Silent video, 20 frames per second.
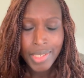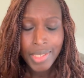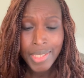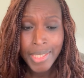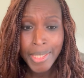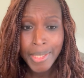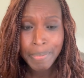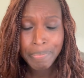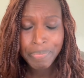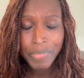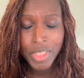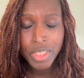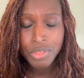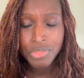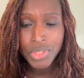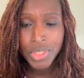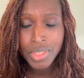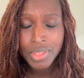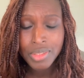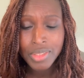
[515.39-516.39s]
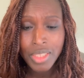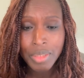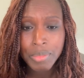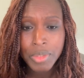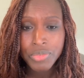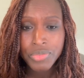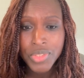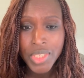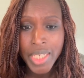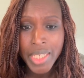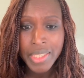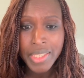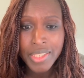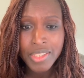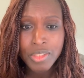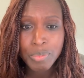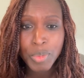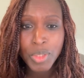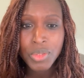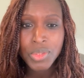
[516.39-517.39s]
Anything in terms of
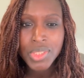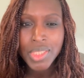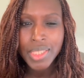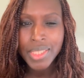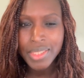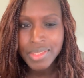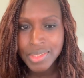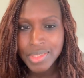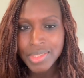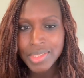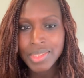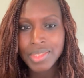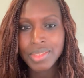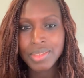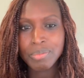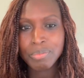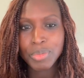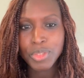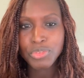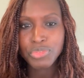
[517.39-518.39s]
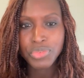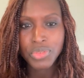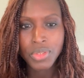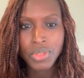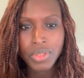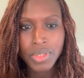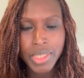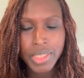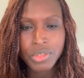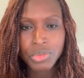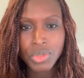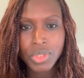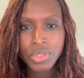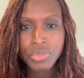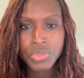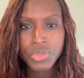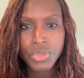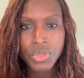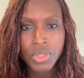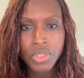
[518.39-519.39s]
diet? Because I had seen before, actually
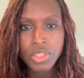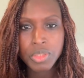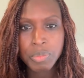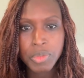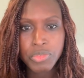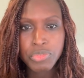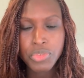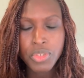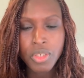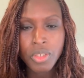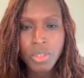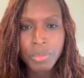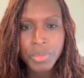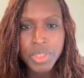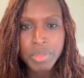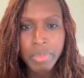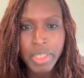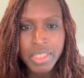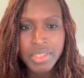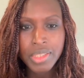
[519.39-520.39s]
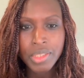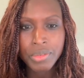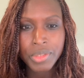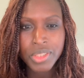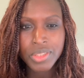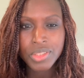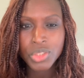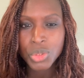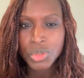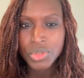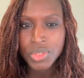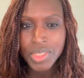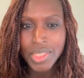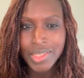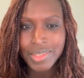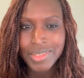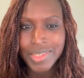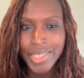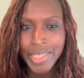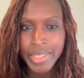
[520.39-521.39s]
a few years before, with my thyroid issues,
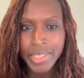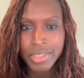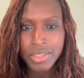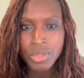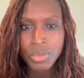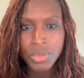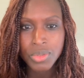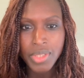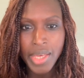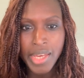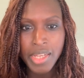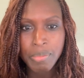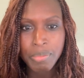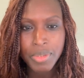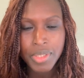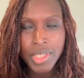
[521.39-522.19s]
that diet could help.